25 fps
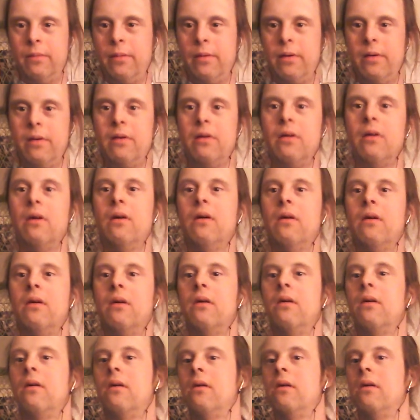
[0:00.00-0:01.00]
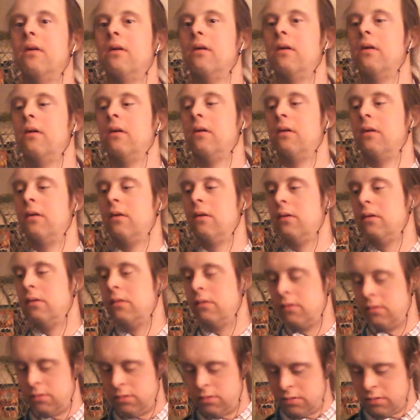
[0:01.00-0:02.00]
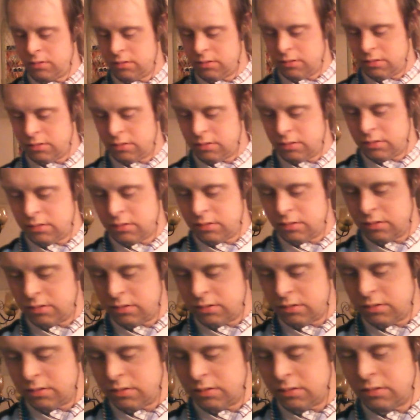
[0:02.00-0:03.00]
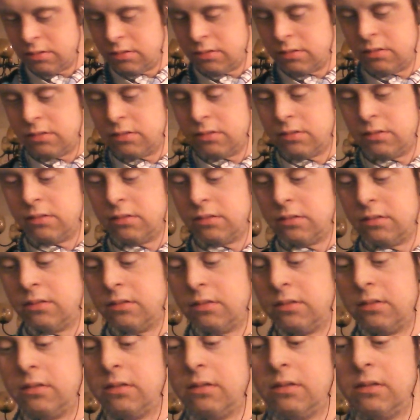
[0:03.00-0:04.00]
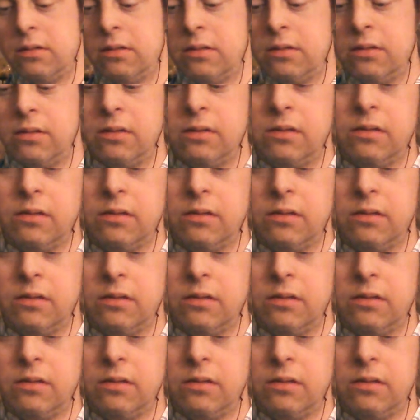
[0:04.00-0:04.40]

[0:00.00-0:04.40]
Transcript: No one is speaking in this clip.